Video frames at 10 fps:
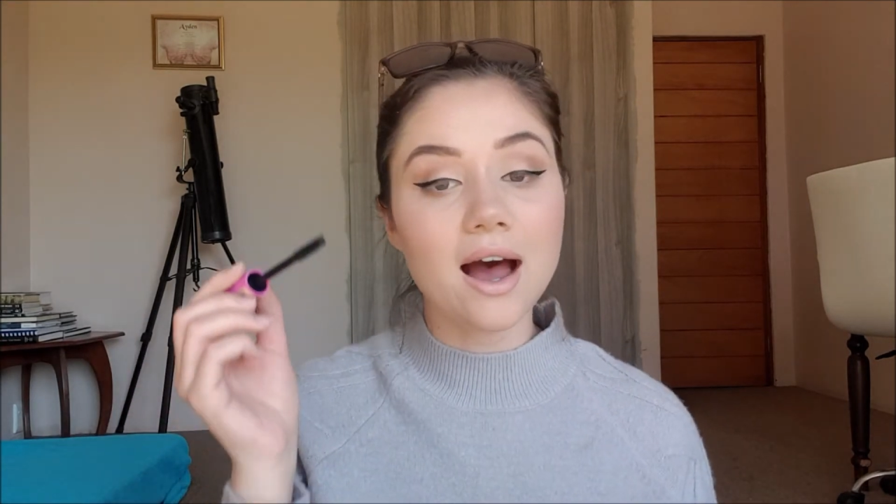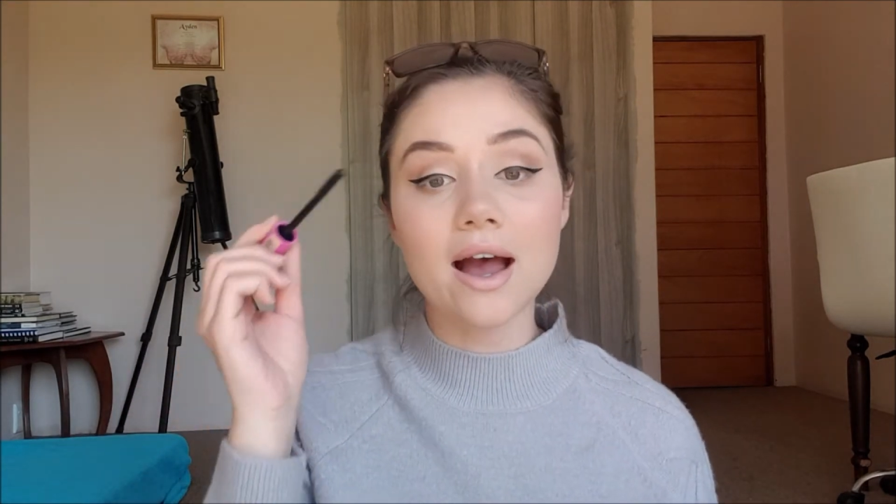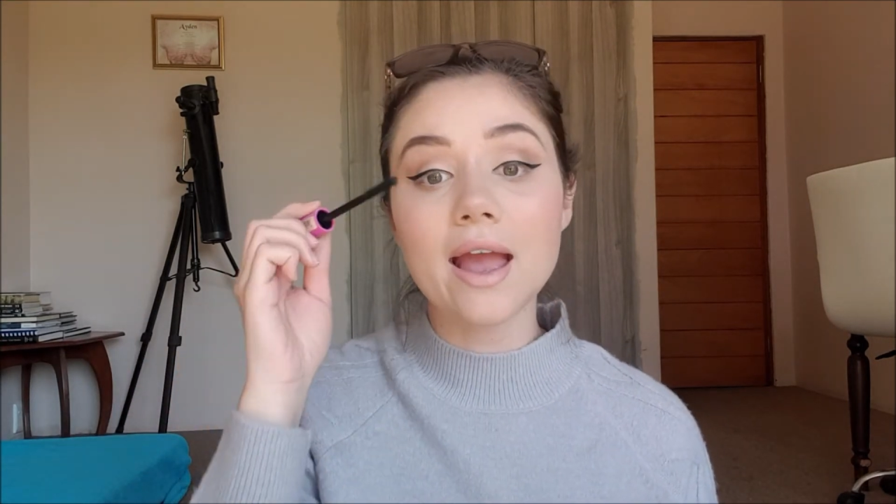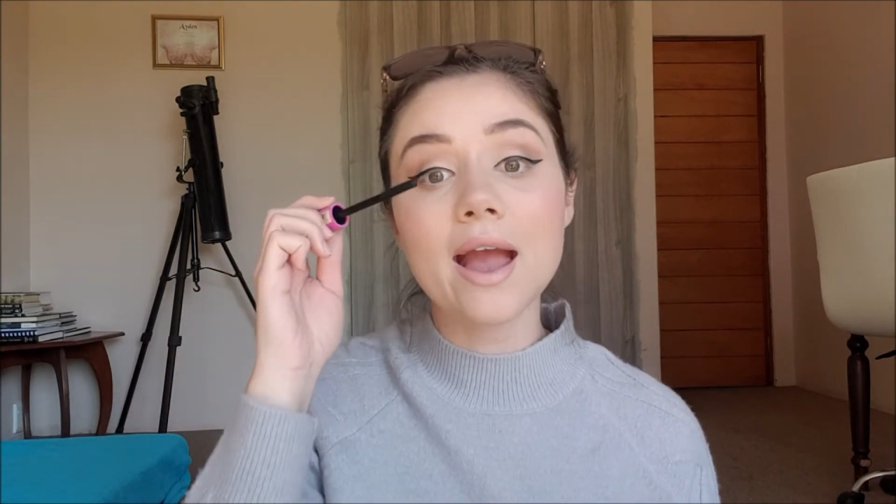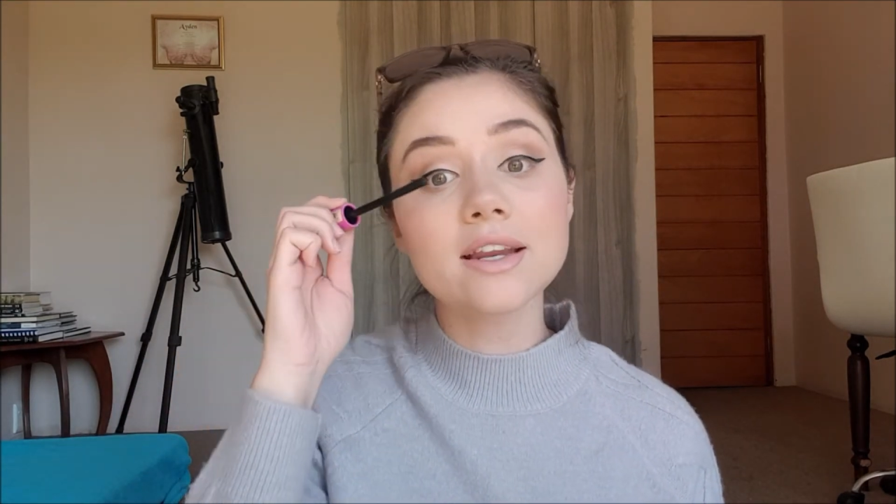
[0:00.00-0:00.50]

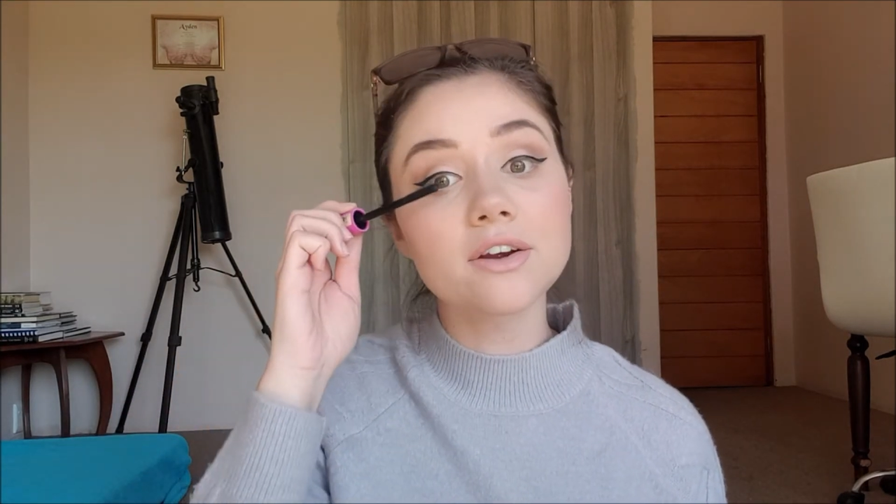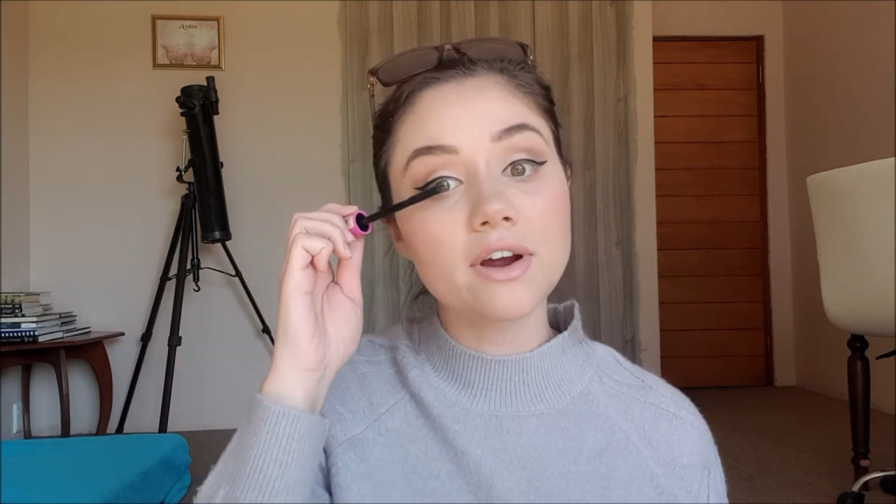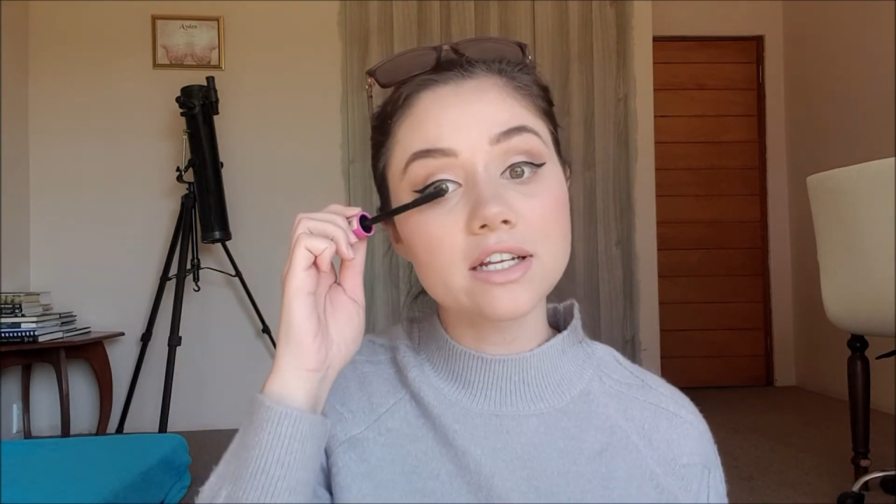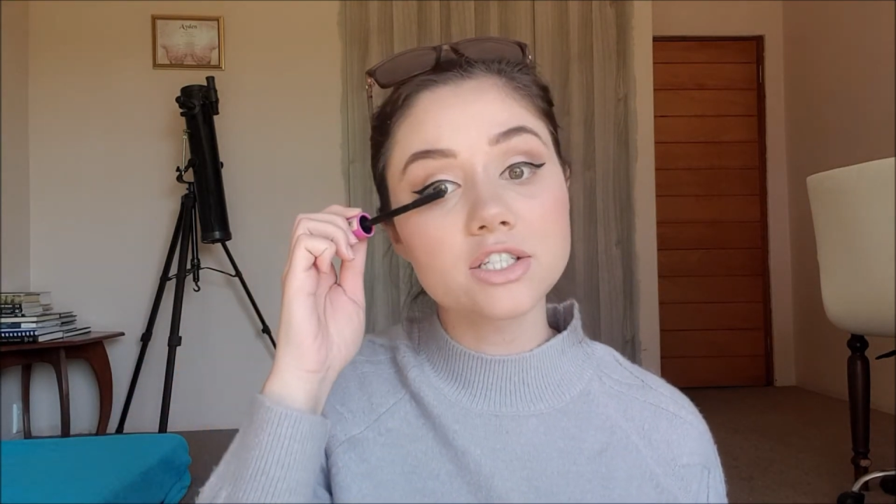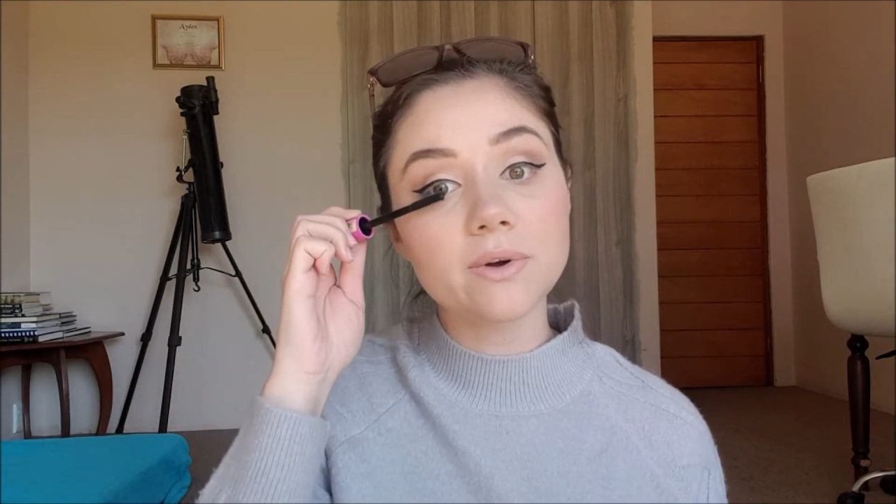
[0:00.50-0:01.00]
I had
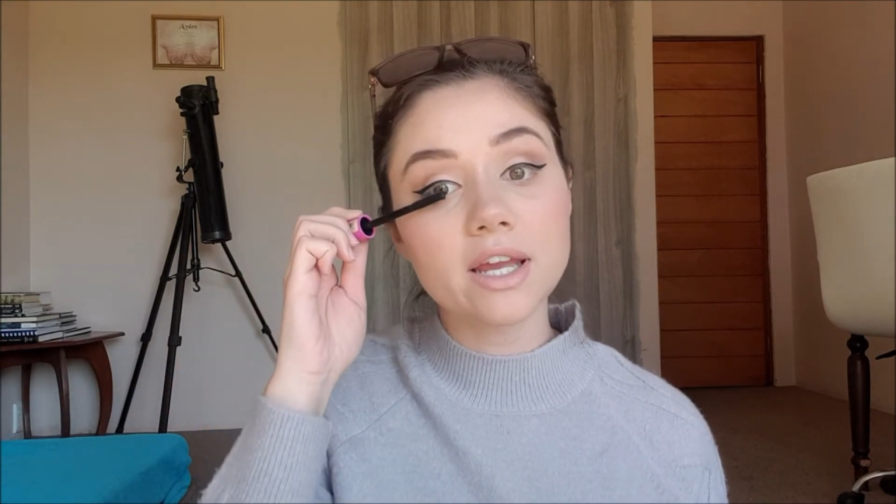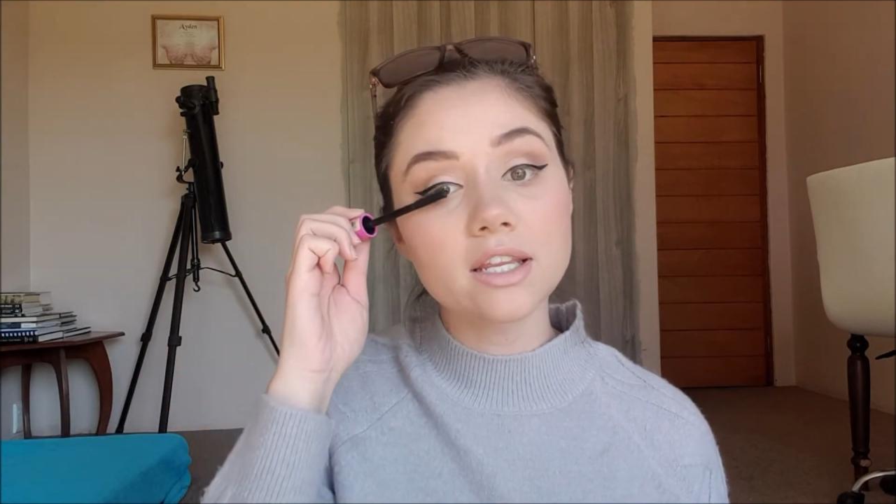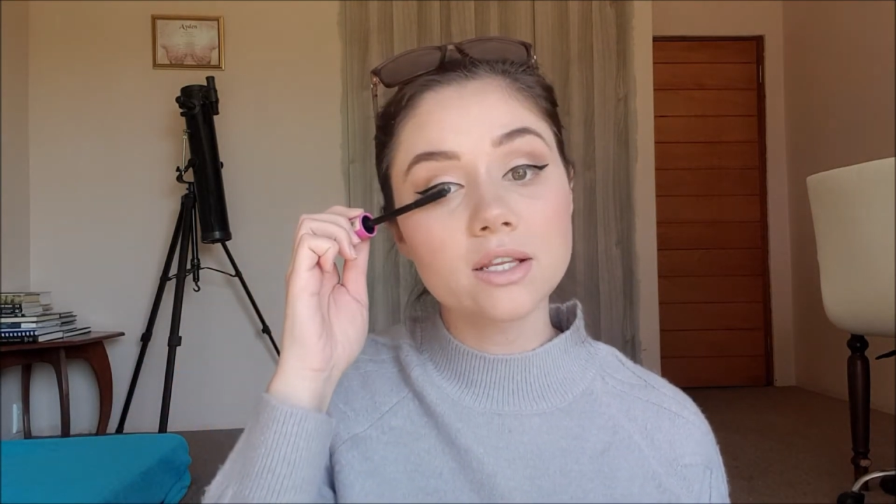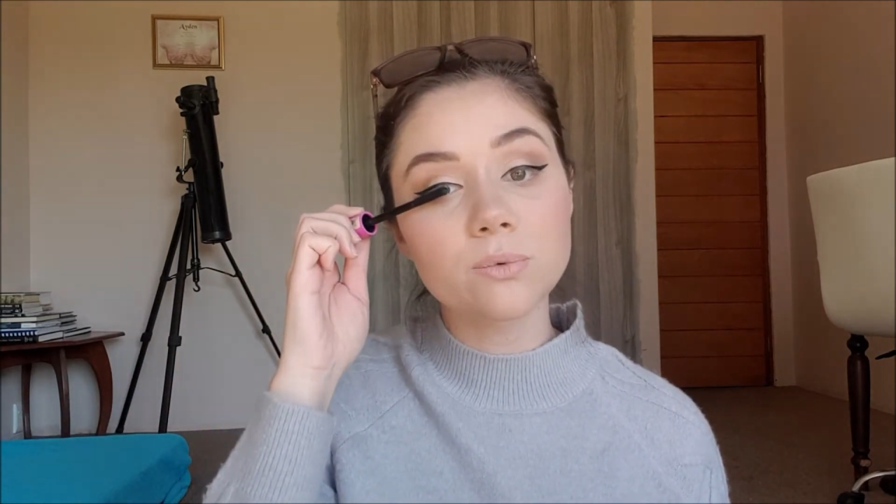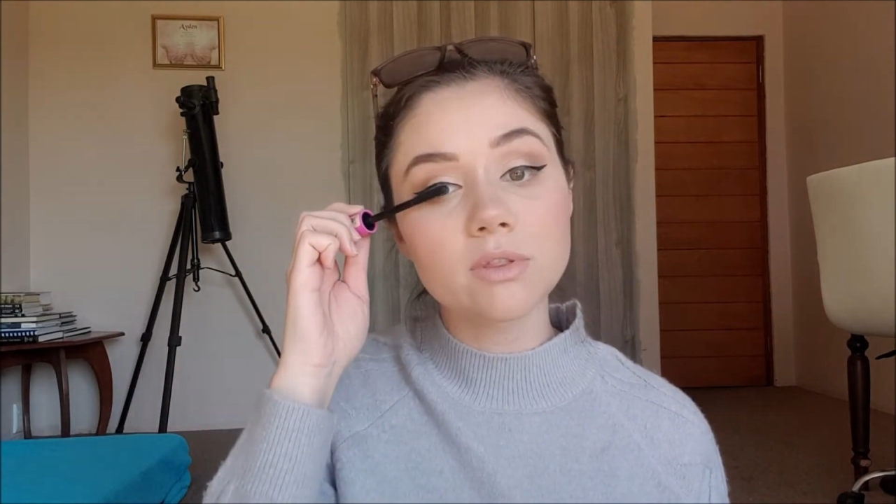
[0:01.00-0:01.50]

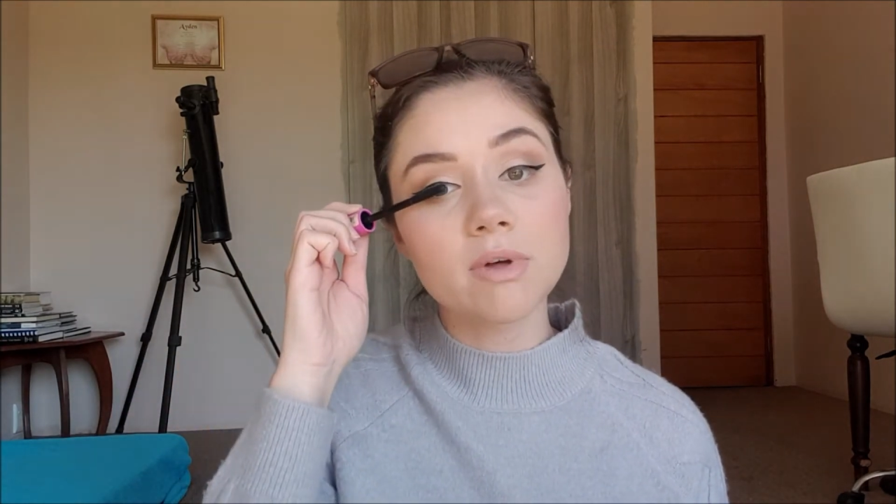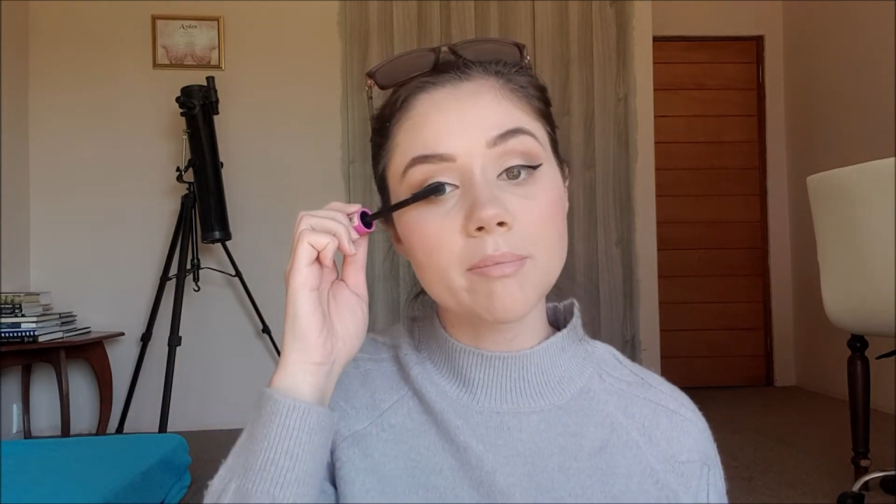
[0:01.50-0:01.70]
graduated with my